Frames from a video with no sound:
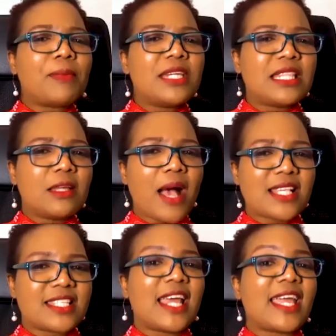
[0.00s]
in the past
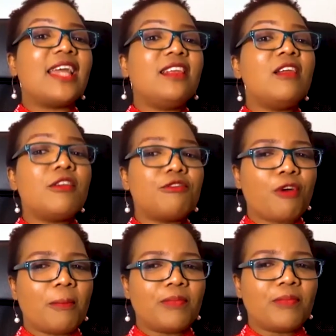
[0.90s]
that I can learn
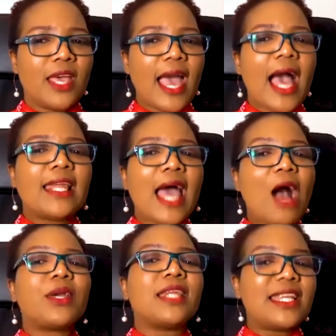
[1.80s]
from, and how
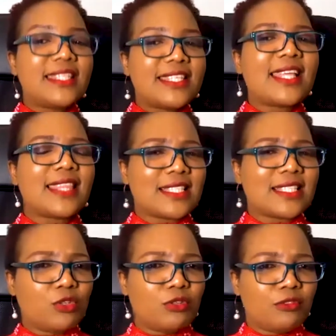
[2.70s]
can I take that
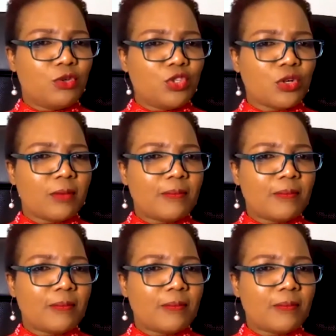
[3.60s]
into the future.